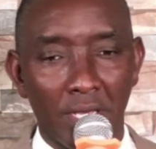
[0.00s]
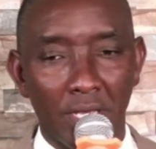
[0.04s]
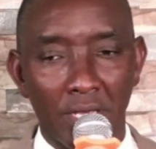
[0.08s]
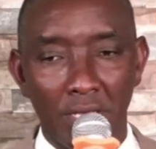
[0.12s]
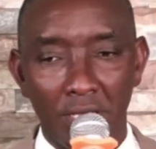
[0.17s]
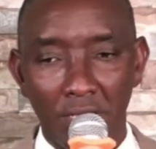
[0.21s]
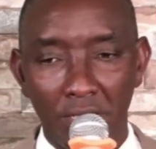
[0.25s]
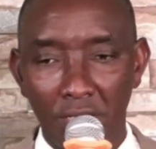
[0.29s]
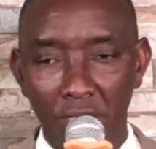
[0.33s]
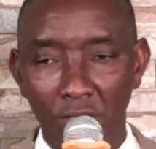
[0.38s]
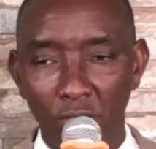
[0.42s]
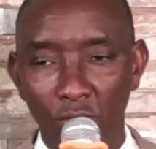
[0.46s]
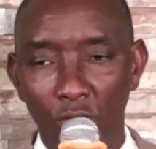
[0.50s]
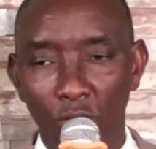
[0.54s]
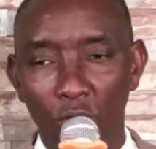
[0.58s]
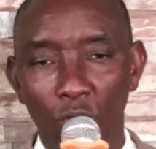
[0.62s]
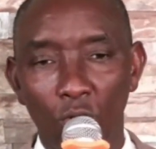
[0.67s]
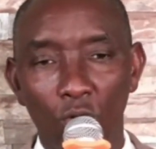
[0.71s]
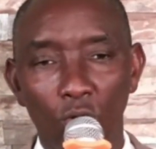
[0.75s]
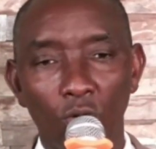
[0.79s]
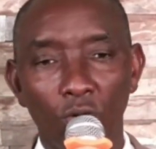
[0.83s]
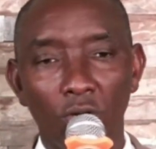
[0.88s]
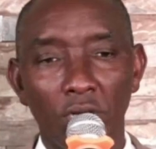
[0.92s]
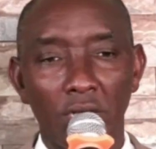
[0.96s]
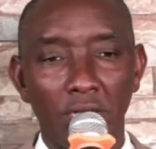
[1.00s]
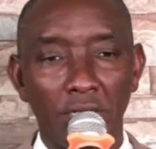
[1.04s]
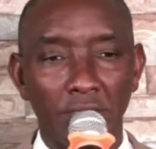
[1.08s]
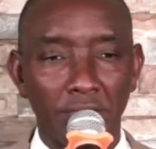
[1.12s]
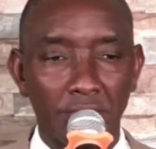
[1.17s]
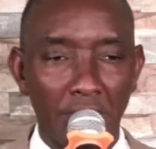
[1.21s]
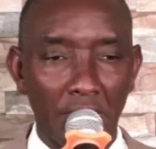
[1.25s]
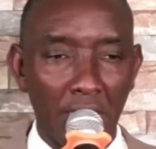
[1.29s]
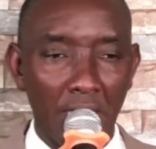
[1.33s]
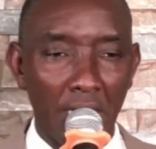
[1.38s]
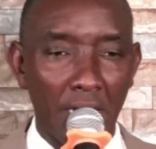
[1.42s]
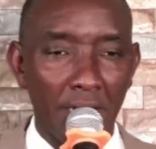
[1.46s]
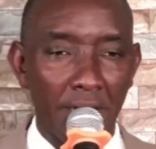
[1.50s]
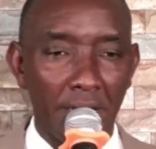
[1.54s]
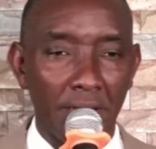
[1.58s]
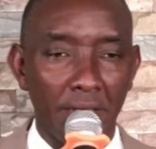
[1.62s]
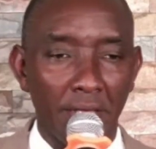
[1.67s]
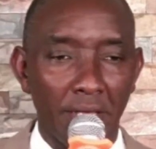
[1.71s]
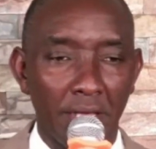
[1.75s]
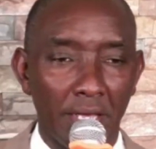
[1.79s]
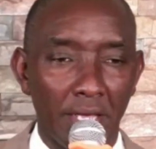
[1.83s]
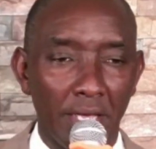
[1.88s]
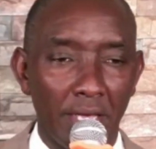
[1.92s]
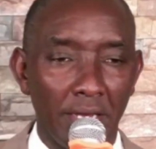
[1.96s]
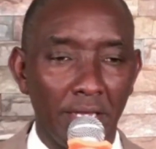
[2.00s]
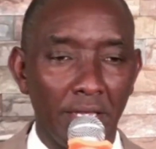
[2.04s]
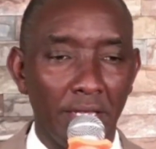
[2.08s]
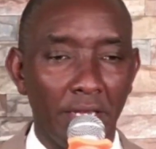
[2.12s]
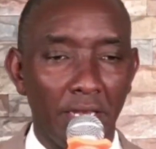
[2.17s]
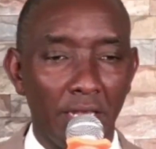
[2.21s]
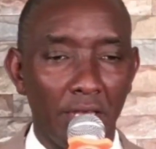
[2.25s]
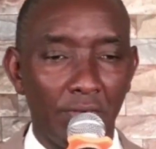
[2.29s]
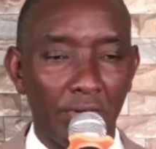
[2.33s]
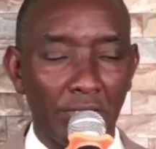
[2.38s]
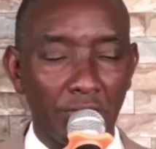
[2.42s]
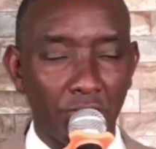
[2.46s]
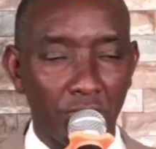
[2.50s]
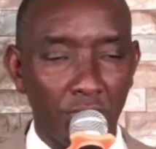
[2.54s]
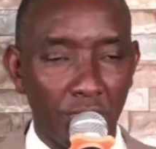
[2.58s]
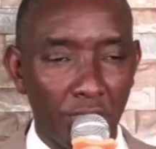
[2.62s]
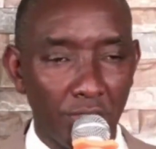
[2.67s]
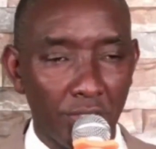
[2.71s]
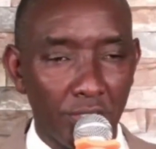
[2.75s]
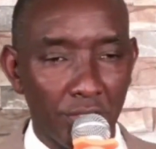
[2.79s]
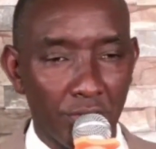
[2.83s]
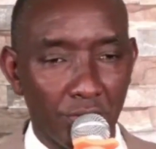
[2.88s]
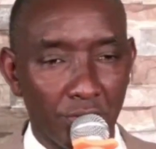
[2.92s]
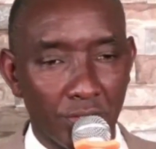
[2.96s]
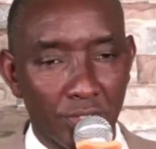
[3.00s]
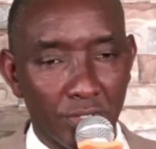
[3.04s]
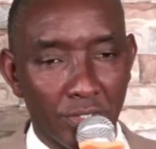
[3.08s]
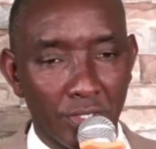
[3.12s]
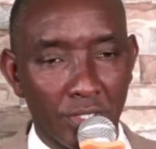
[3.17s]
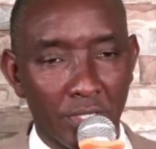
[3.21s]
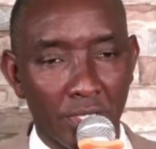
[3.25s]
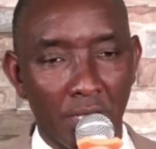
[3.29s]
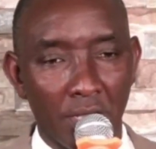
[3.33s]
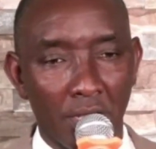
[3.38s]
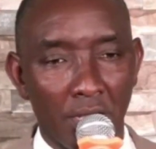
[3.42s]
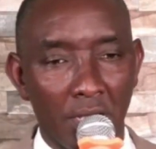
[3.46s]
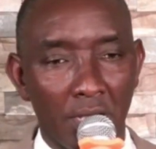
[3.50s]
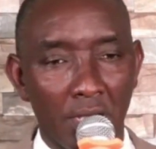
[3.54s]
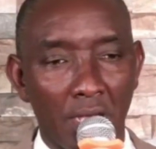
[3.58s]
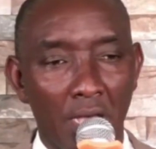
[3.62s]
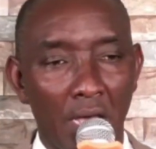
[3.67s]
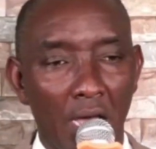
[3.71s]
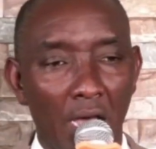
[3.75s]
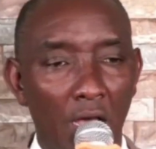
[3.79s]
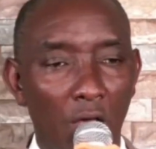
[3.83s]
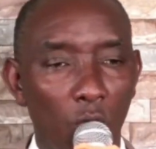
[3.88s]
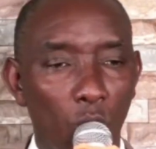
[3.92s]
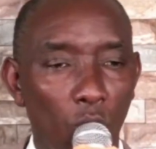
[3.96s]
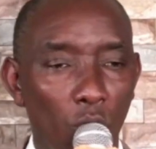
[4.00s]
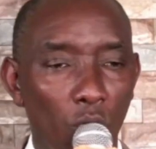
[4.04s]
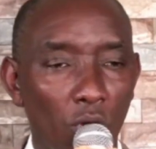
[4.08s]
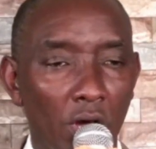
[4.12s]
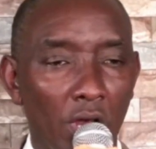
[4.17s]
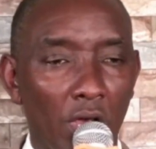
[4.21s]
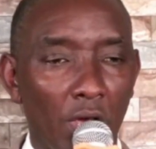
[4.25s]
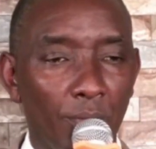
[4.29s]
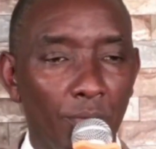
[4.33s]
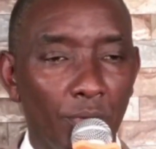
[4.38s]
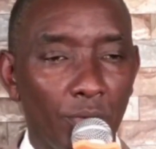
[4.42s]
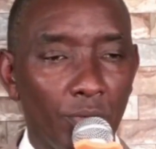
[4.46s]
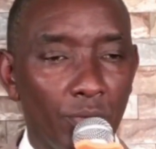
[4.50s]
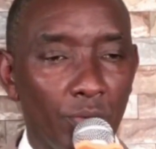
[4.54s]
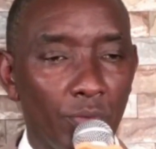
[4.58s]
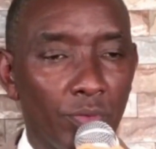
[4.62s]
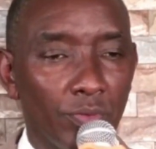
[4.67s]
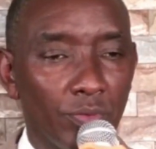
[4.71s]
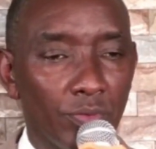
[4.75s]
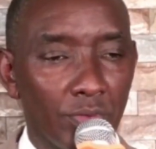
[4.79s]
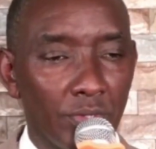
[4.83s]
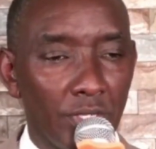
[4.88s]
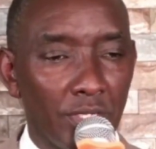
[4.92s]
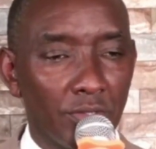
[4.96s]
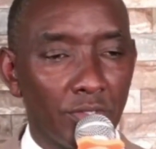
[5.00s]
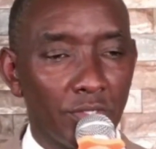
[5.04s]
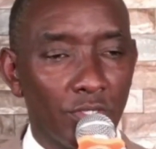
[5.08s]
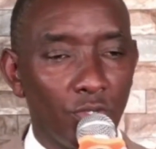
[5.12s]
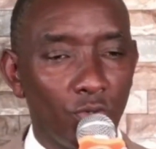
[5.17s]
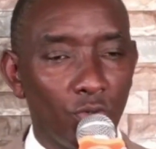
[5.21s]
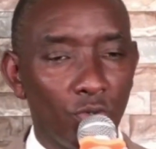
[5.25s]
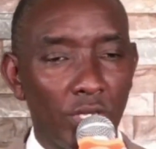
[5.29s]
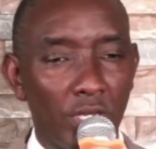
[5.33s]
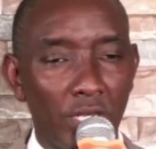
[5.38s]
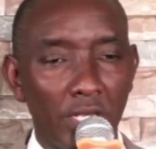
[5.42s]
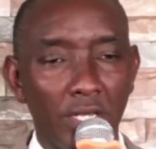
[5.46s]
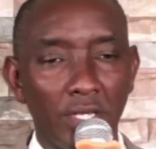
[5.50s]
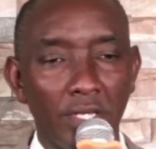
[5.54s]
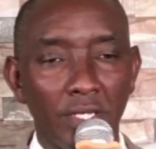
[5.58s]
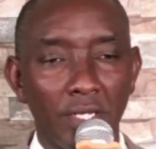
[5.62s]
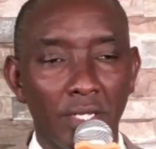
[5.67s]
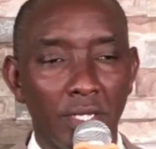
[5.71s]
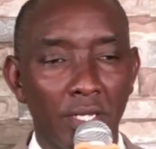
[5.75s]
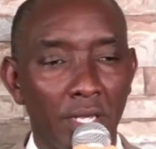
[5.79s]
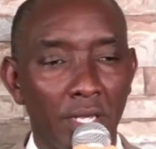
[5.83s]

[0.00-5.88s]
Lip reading: He is the Lord eternally and he never changes. I welcome you this new day